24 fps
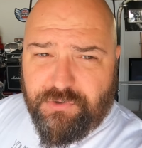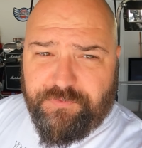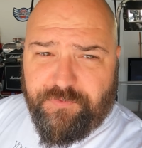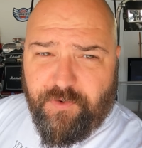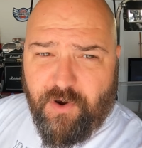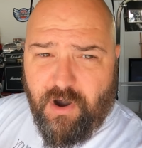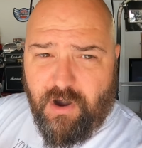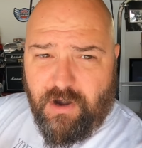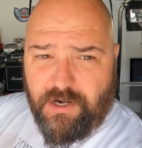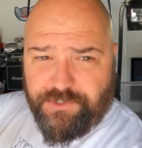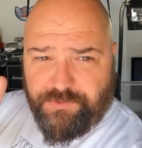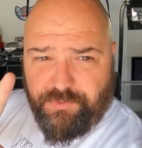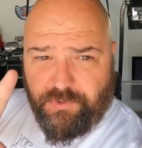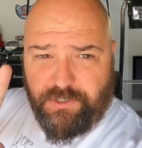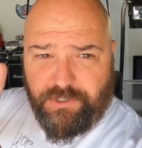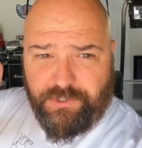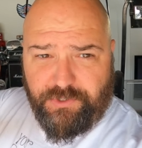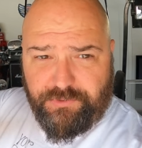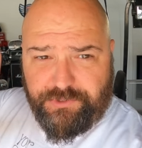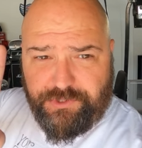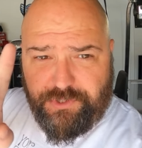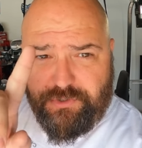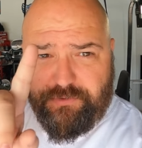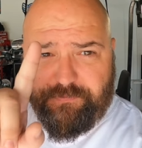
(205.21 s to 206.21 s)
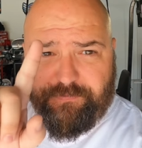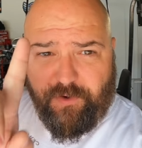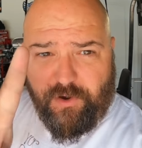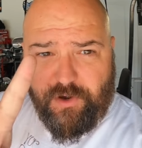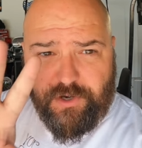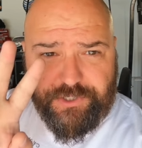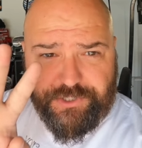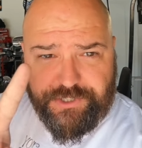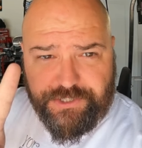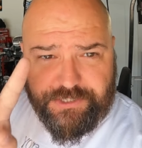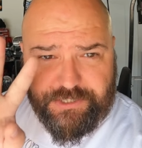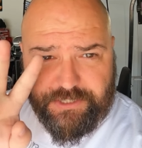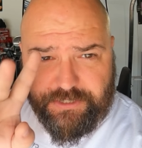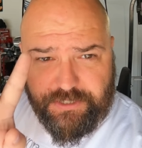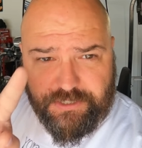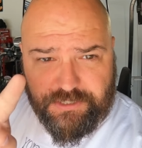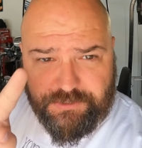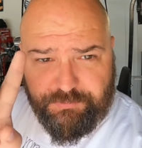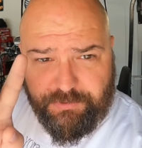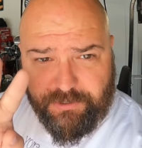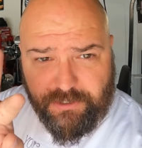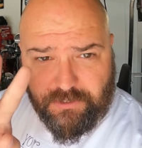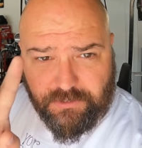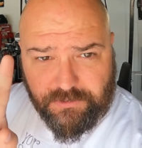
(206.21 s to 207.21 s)
so far is we're gonna do two versions of
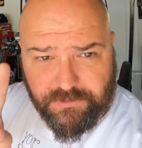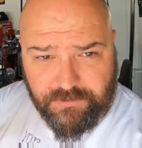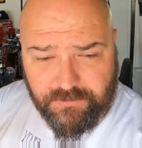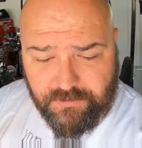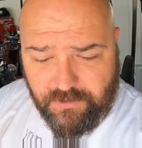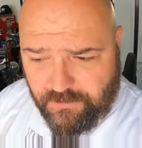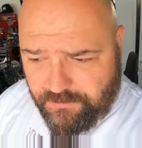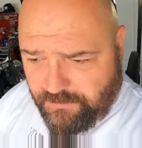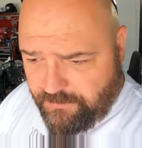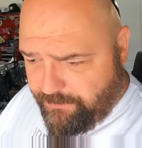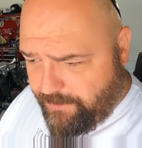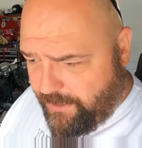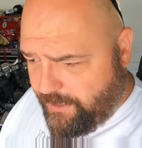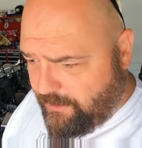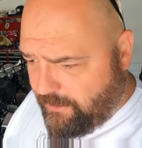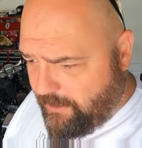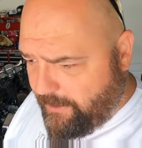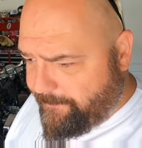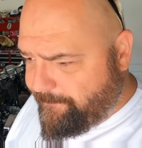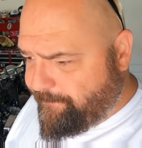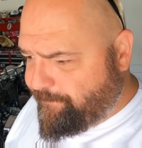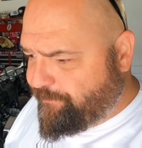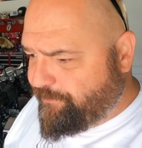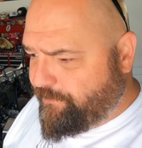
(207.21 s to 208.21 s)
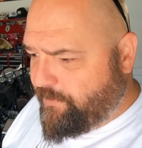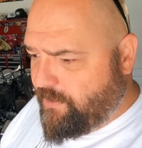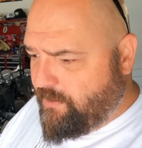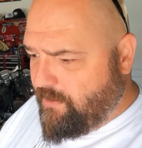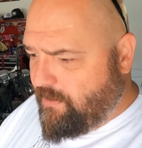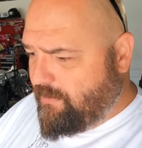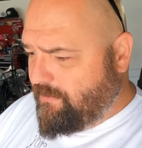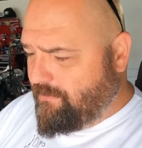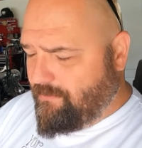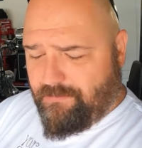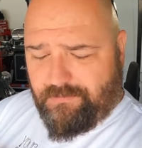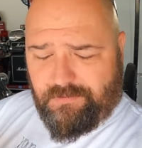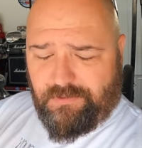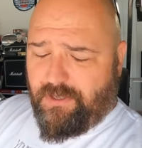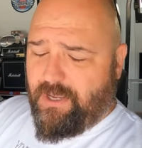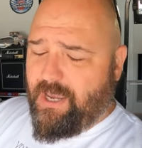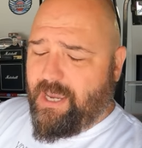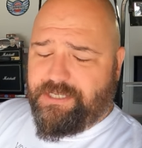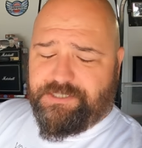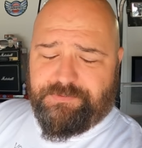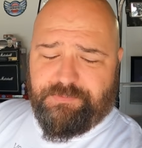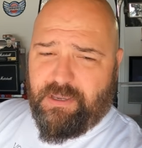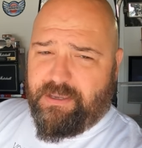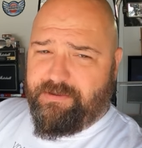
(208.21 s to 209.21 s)
this build on the Vicla.
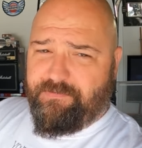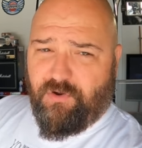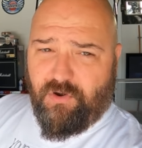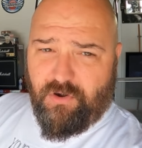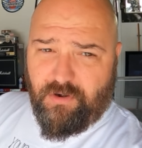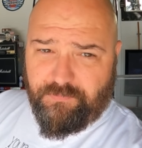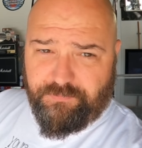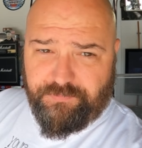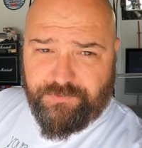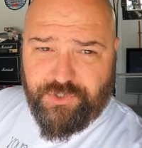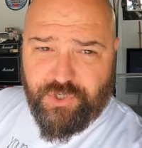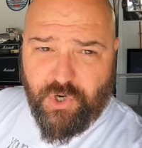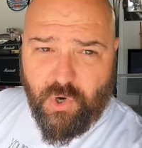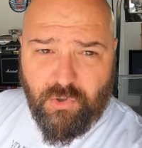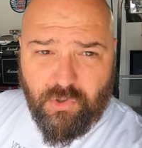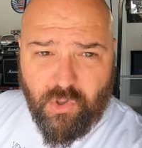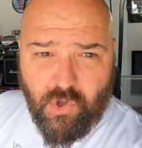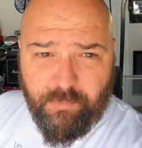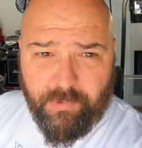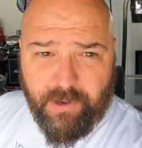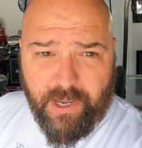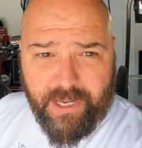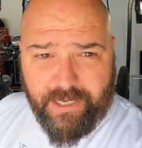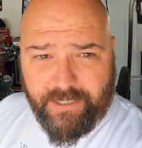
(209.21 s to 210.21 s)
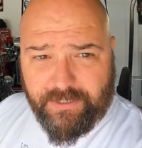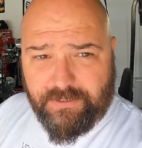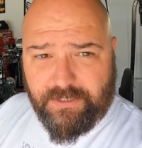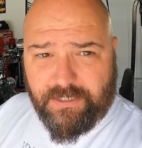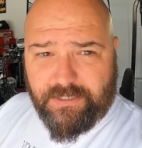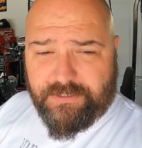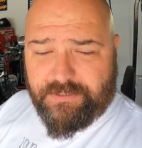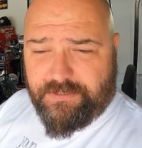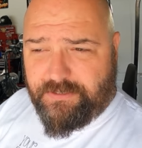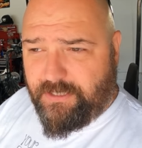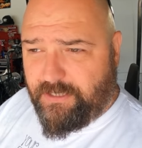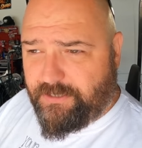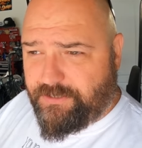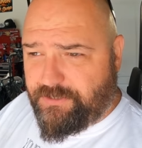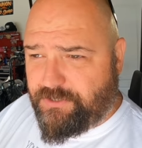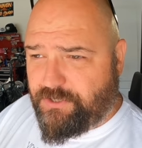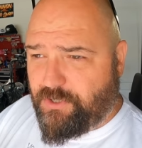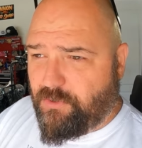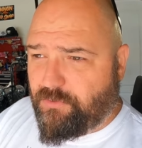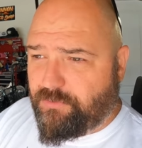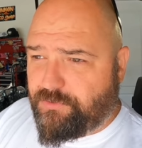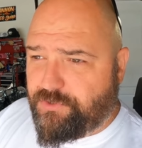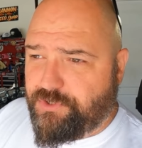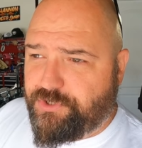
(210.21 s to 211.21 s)
You guys may have heard of Cholo bike. It's
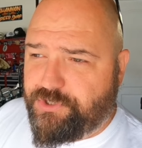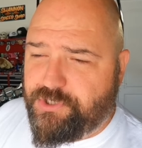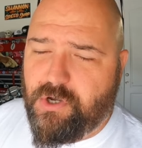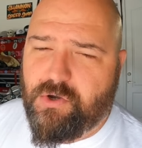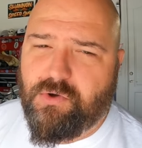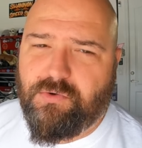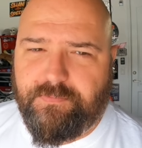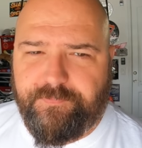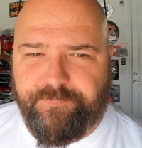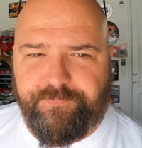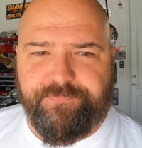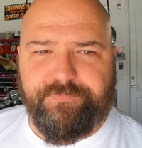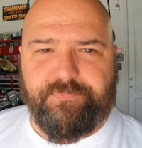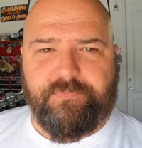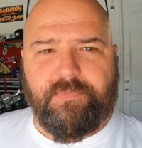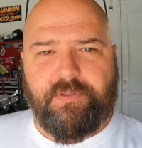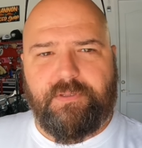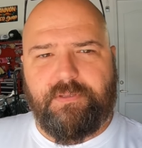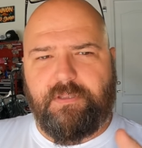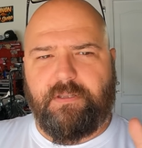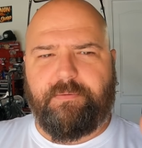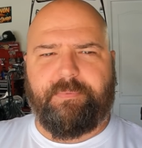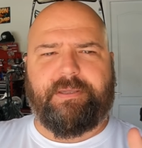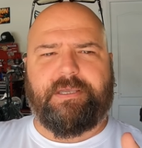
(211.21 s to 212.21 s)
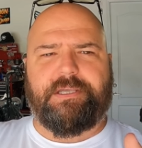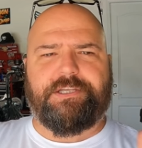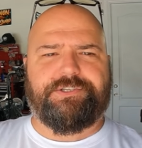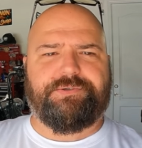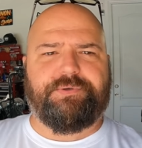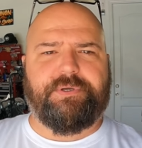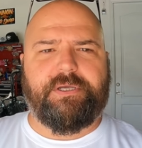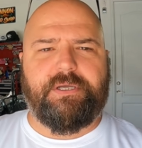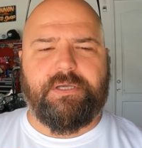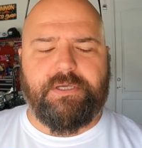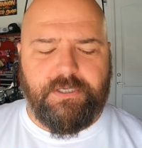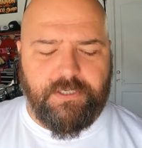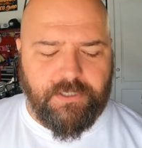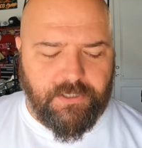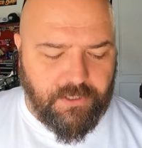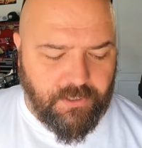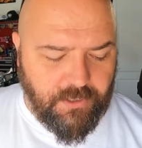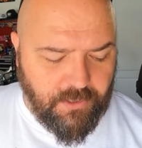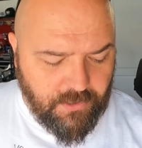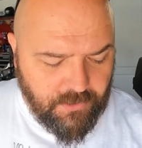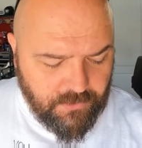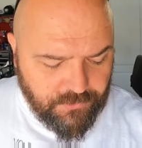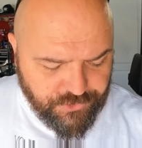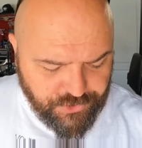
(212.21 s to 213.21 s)
so a little bit of history.
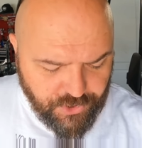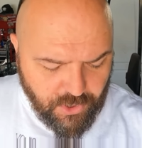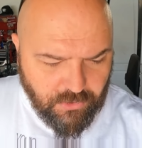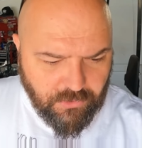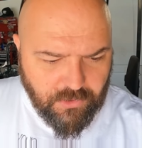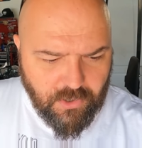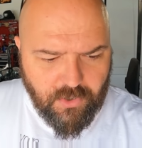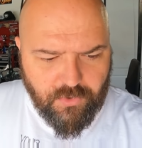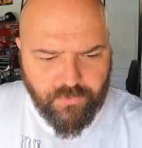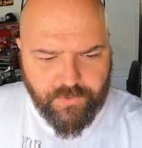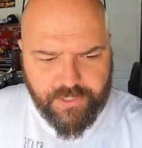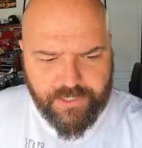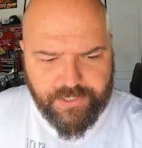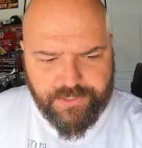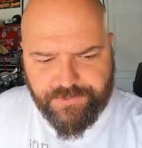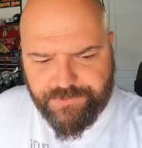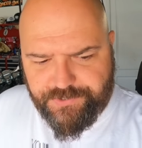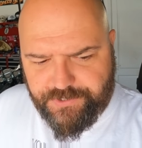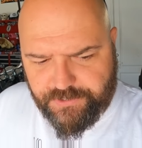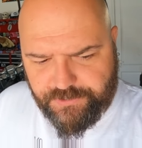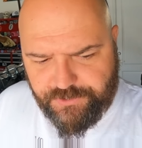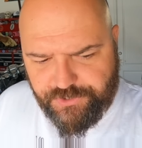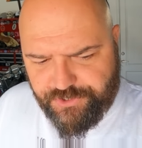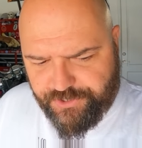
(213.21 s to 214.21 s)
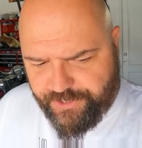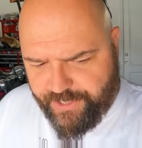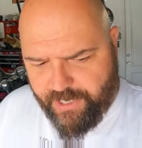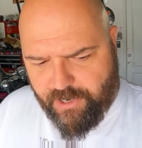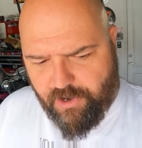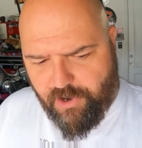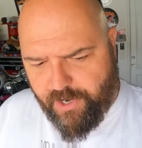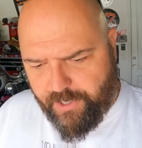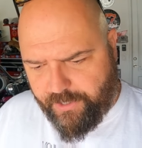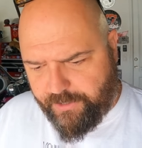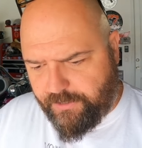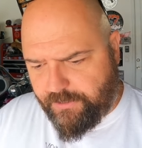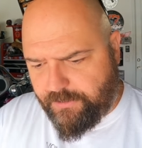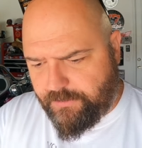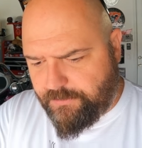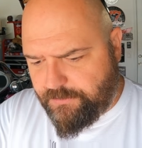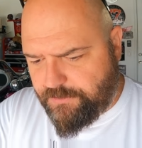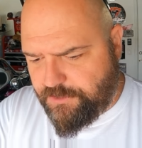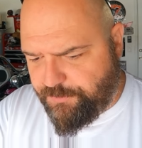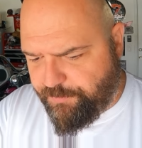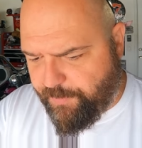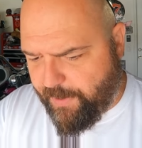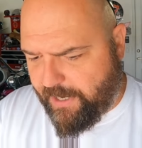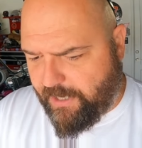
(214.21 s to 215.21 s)
Cholo is a generic
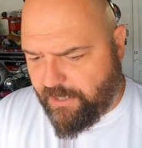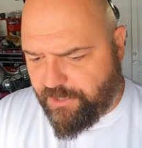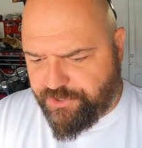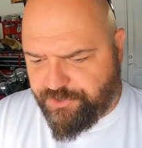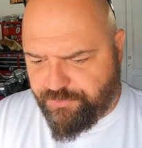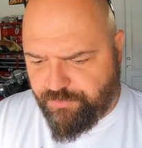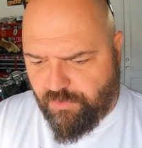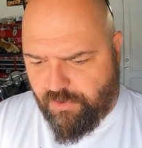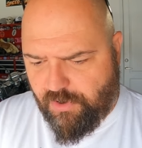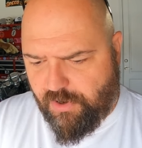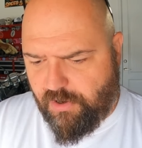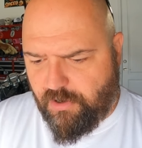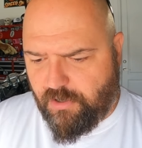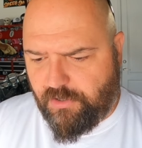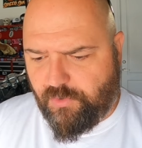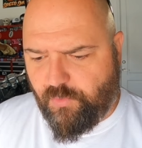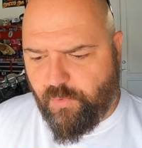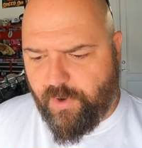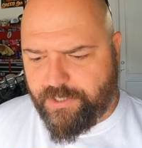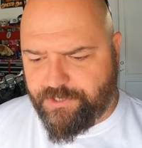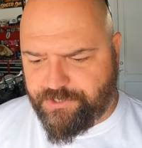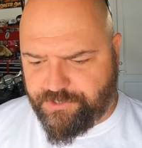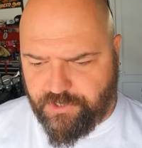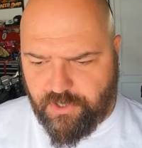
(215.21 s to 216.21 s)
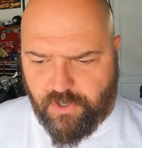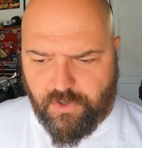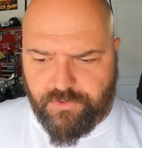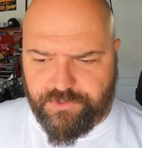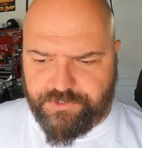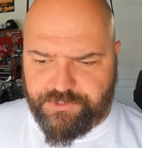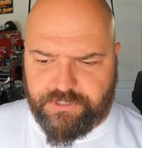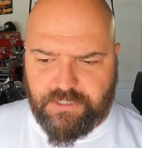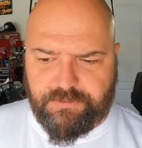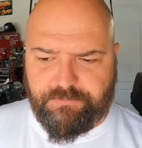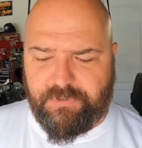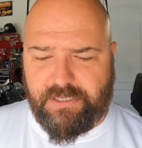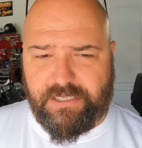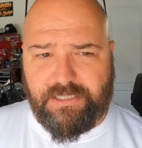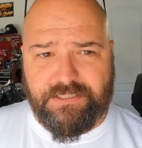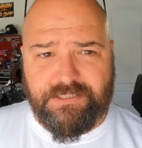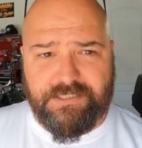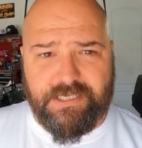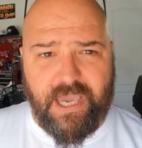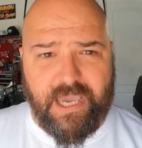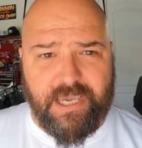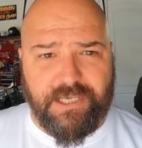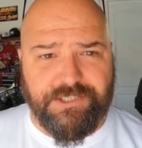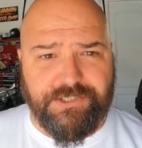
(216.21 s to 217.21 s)
Spanish word on the West Coast that
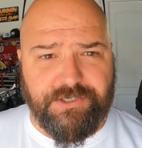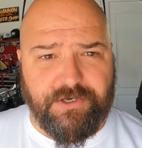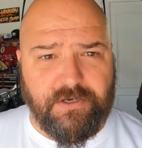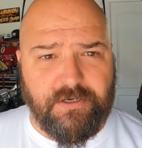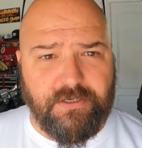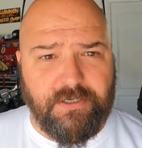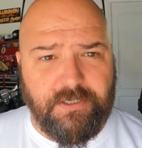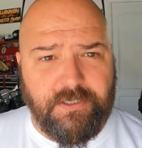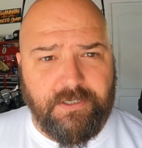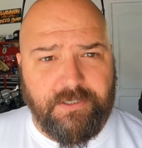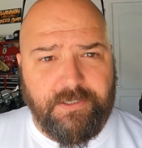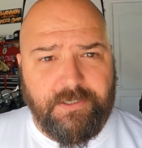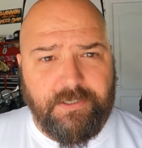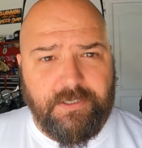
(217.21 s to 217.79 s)
means gangster.